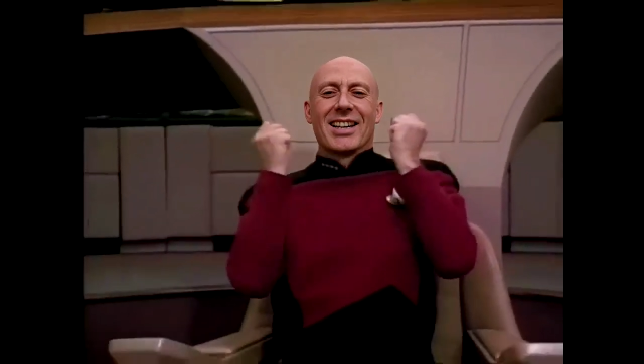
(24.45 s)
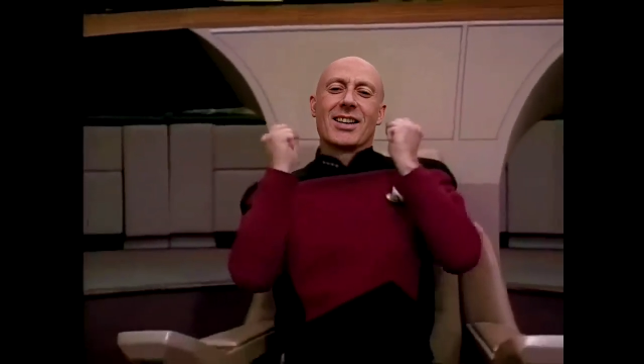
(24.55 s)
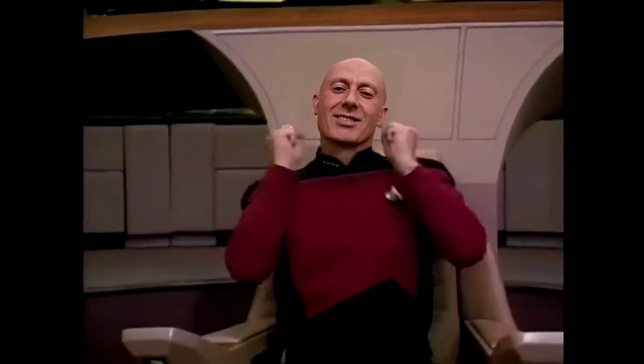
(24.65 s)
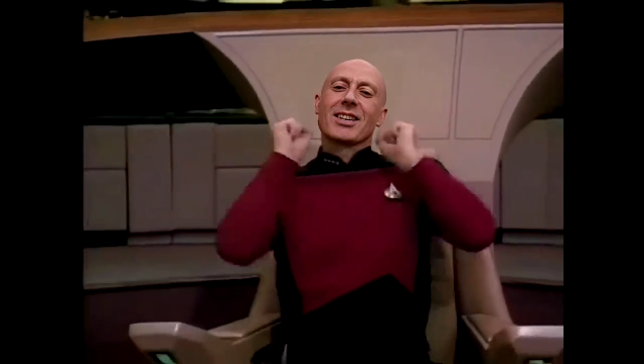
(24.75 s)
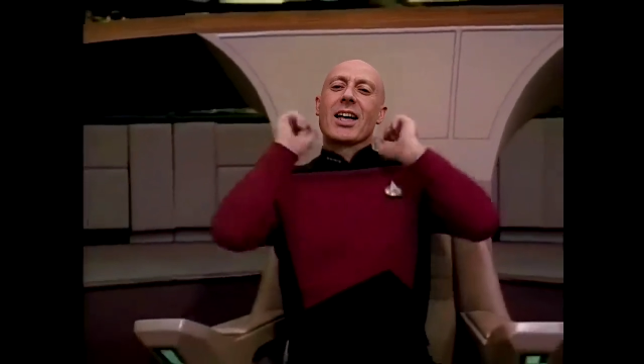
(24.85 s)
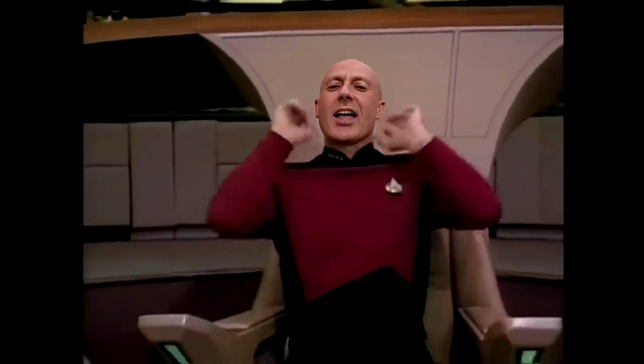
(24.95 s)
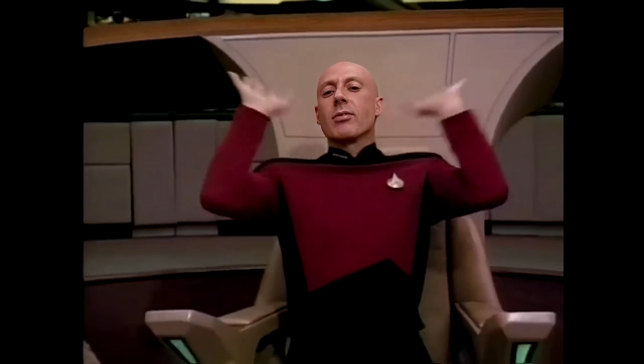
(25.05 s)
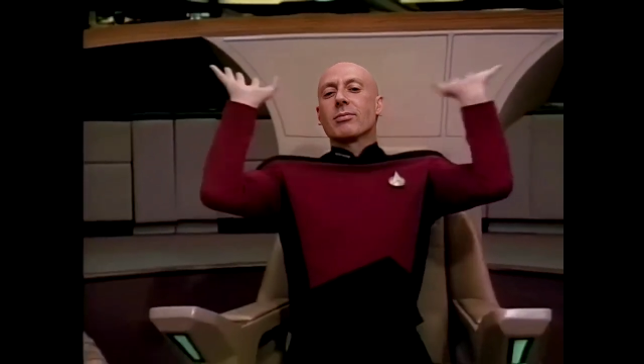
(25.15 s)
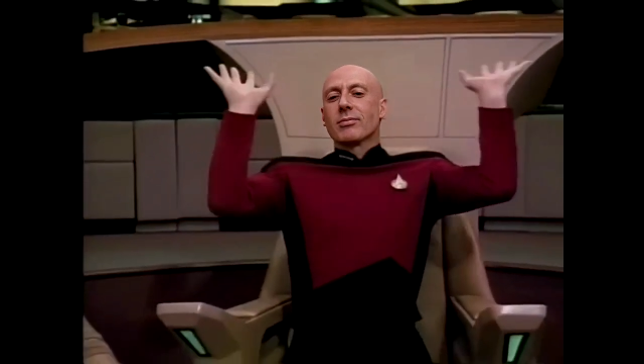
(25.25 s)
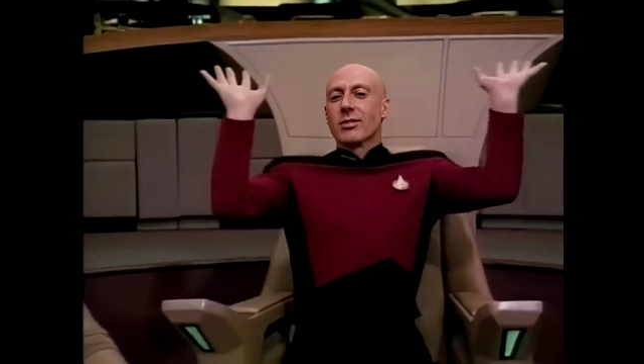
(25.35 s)
And
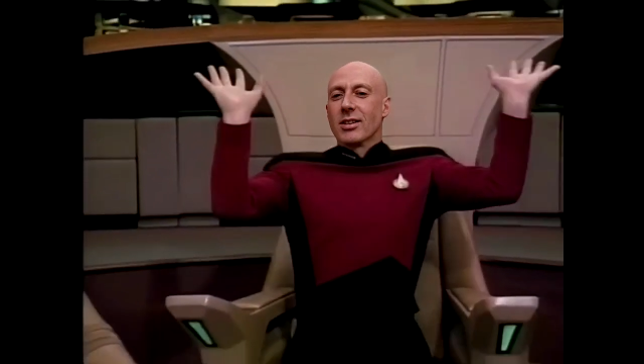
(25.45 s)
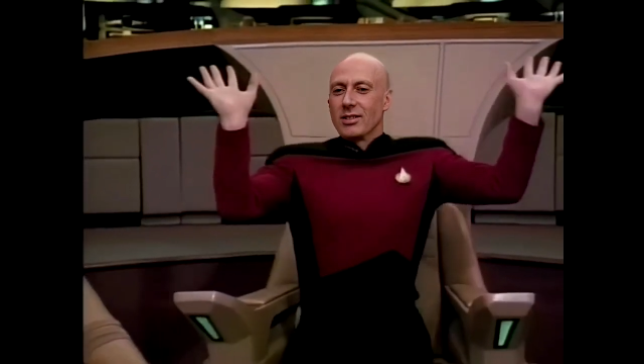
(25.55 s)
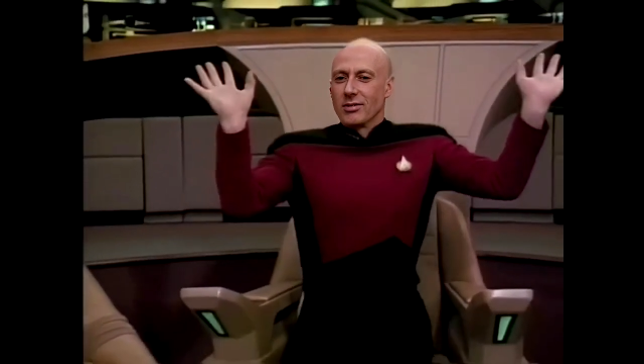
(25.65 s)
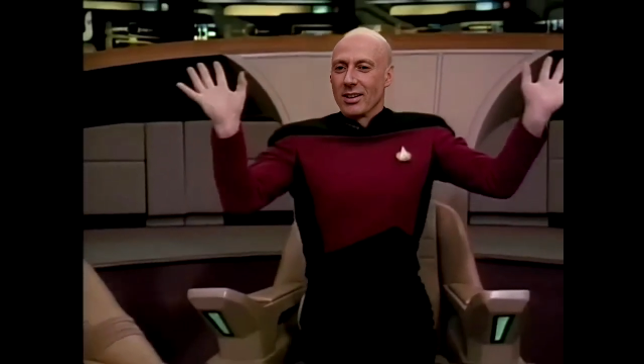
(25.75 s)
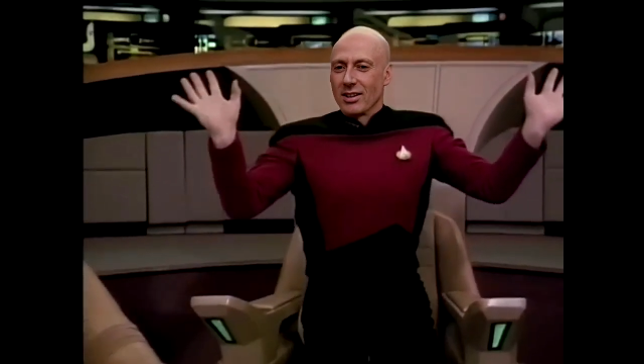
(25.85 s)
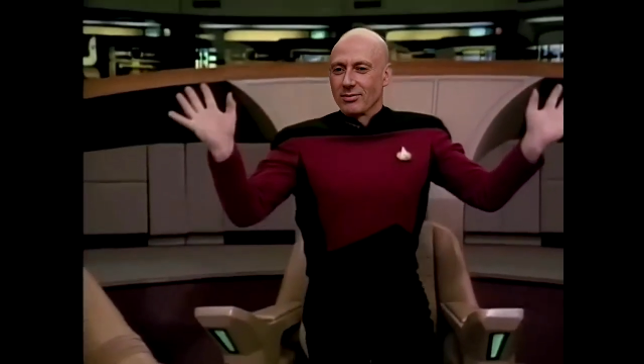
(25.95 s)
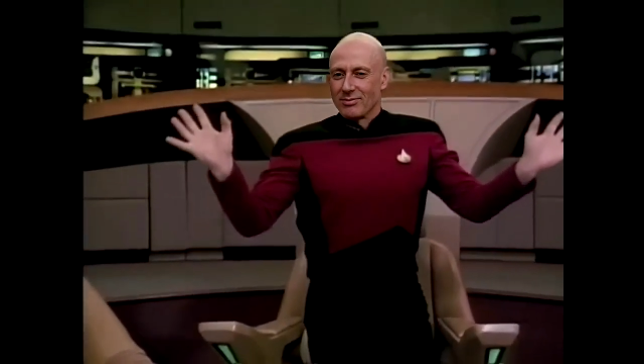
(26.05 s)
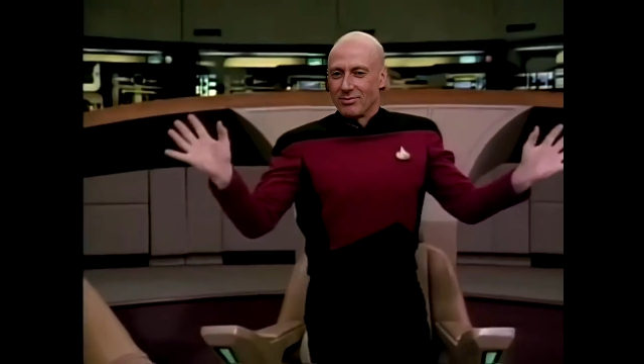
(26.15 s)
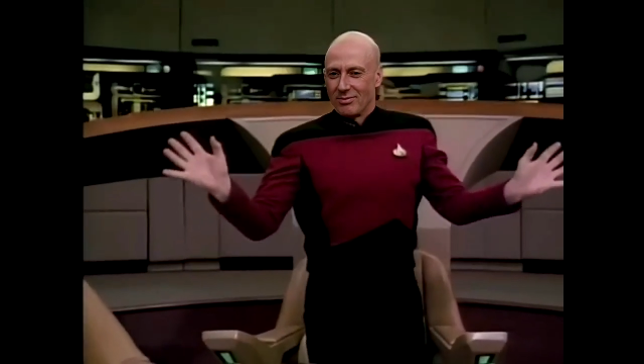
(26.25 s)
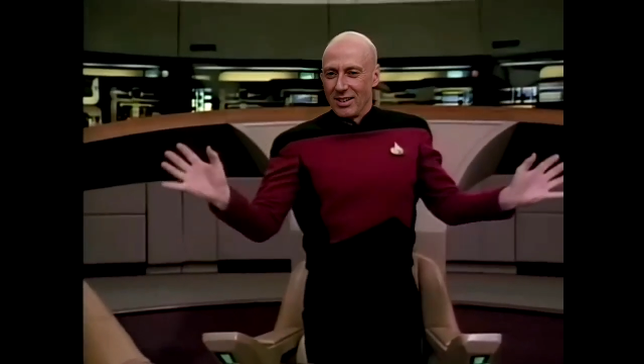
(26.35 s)
F, you're a
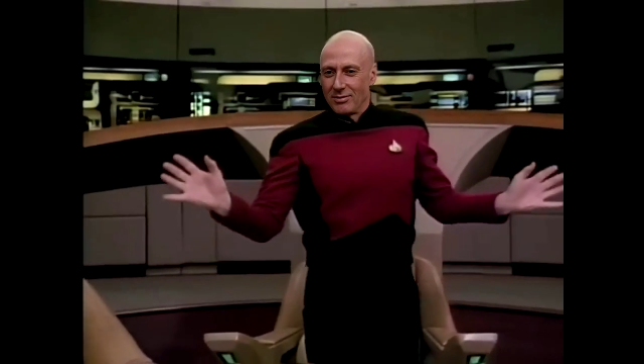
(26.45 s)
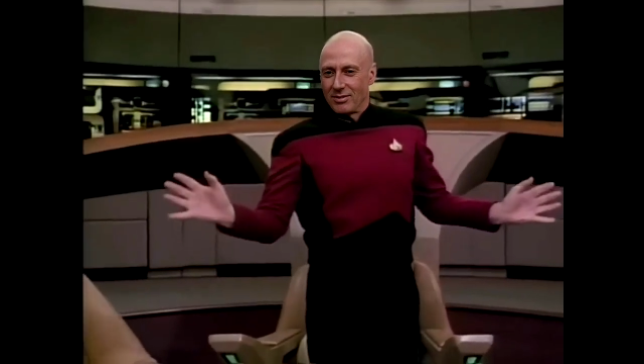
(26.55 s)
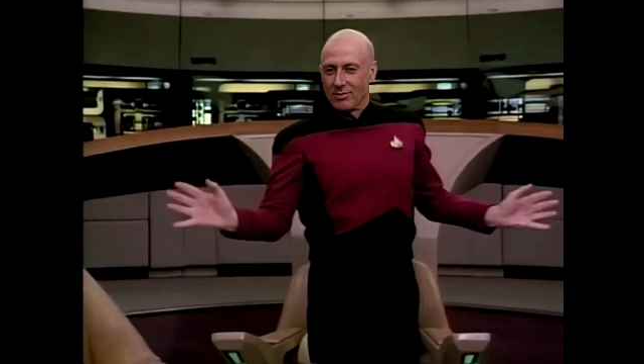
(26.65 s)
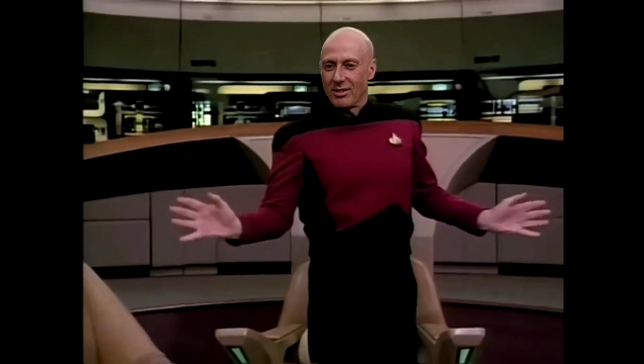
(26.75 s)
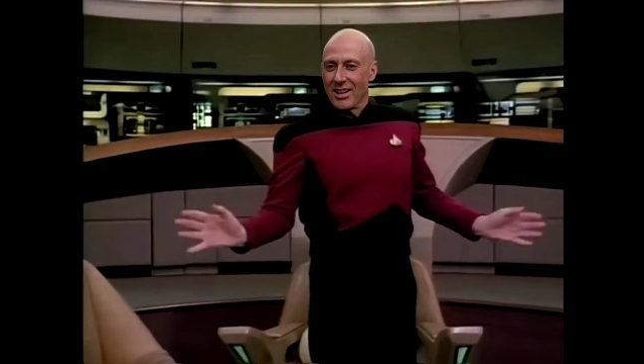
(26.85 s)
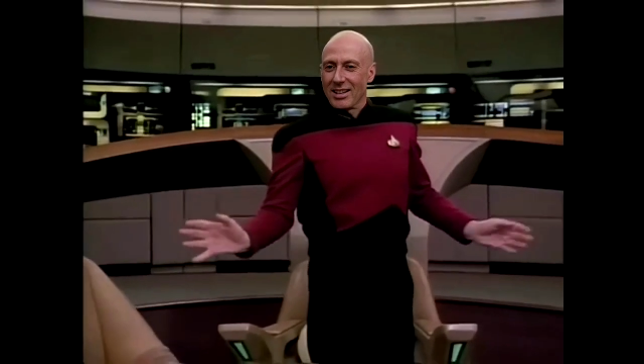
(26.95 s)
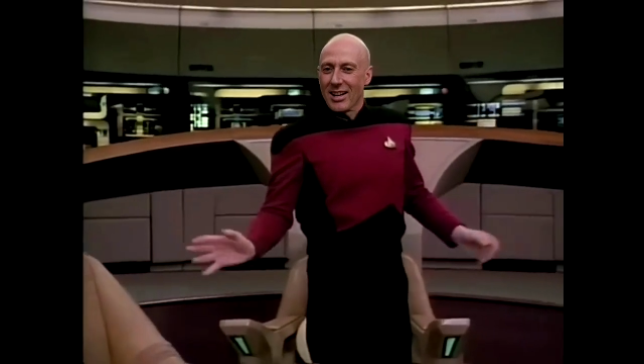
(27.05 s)
feather in my